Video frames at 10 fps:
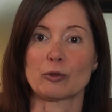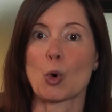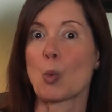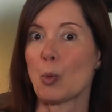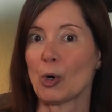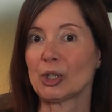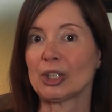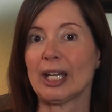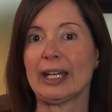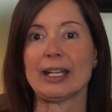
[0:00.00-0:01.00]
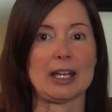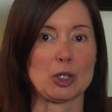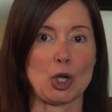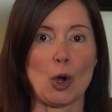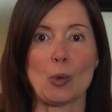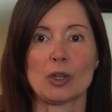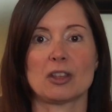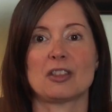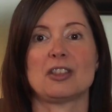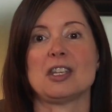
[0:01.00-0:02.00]
coordinate and go with
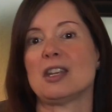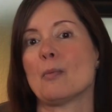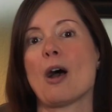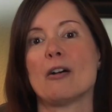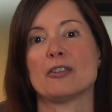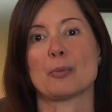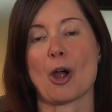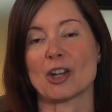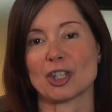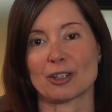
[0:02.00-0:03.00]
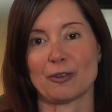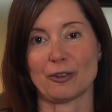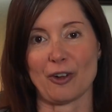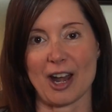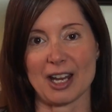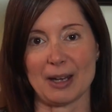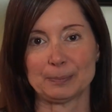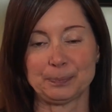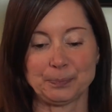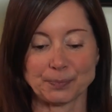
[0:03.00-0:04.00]
the theme of the project for Friday.
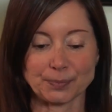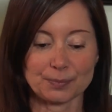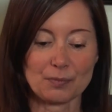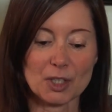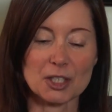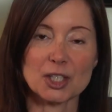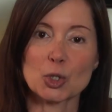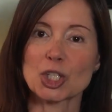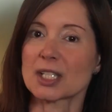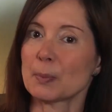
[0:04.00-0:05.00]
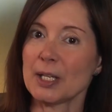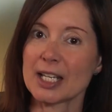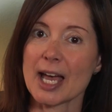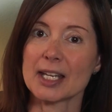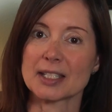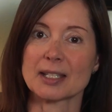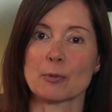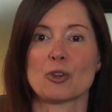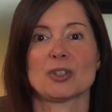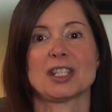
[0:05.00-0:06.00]
So just peek ahead at some
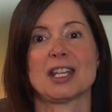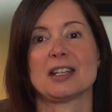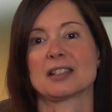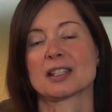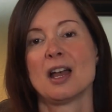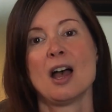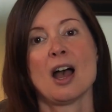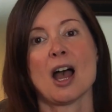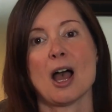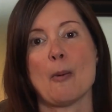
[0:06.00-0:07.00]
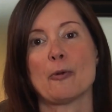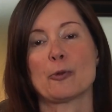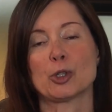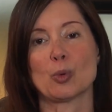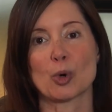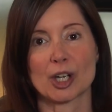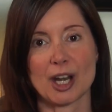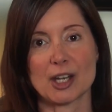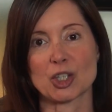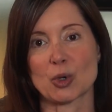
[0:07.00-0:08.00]
of those things before you
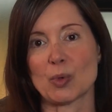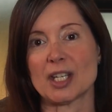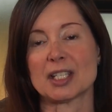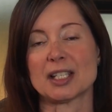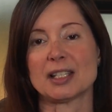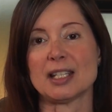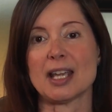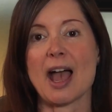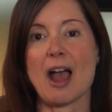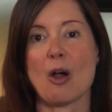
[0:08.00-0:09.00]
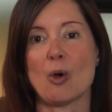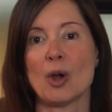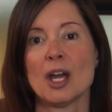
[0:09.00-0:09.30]
organize your week to see how,